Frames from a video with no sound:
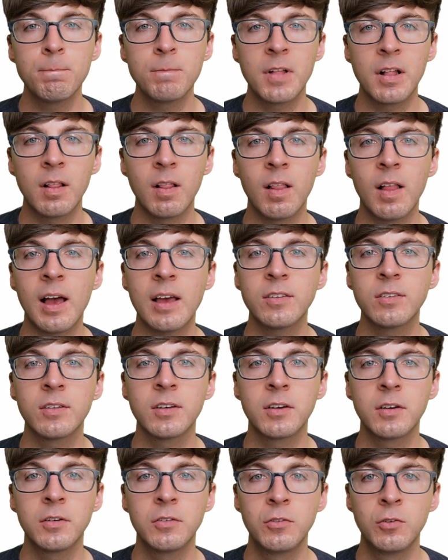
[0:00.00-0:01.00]

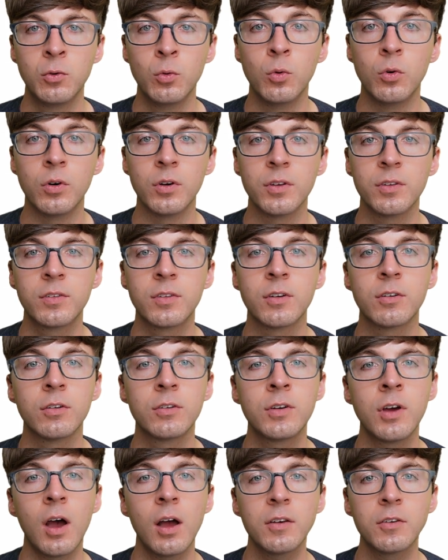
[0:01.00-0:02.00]
classic tools that are
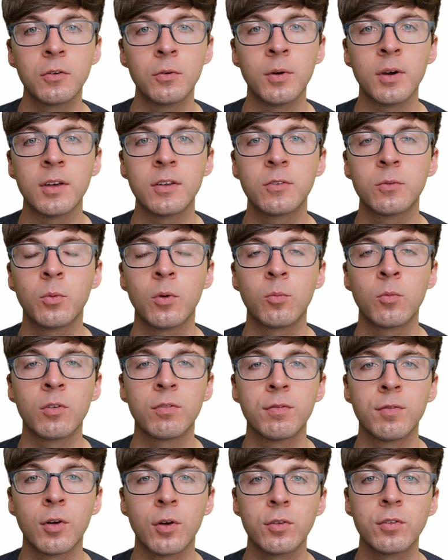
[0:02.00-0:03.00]
taught to us when we're
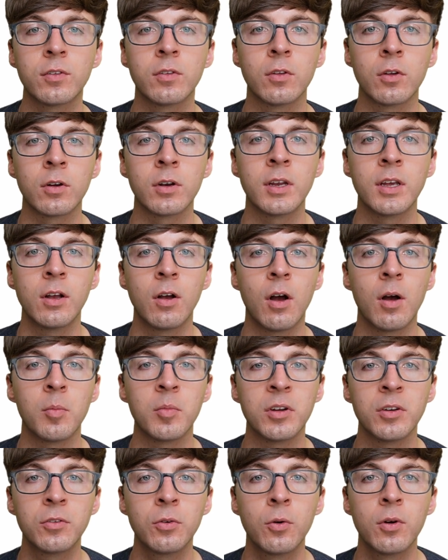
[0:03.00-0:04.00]
first learning
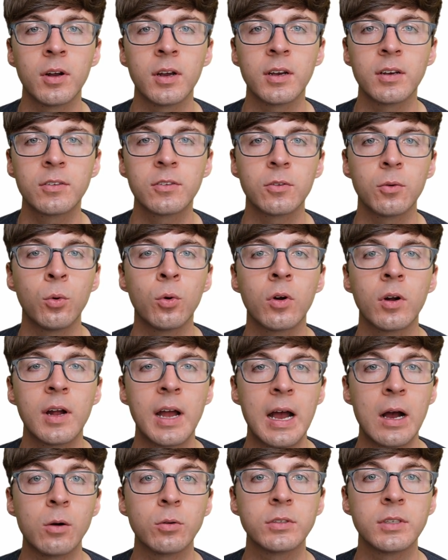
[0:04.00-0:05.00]
combinatorics or
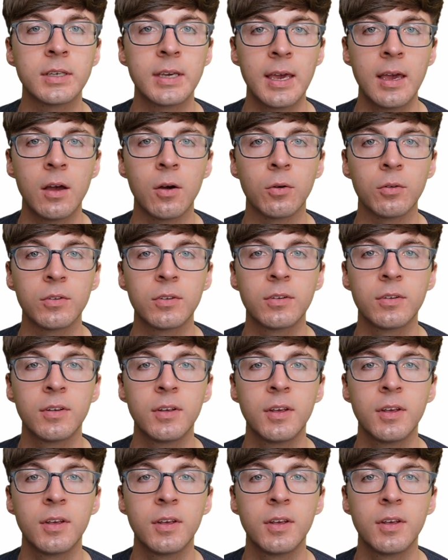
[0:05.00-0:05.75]
how to count.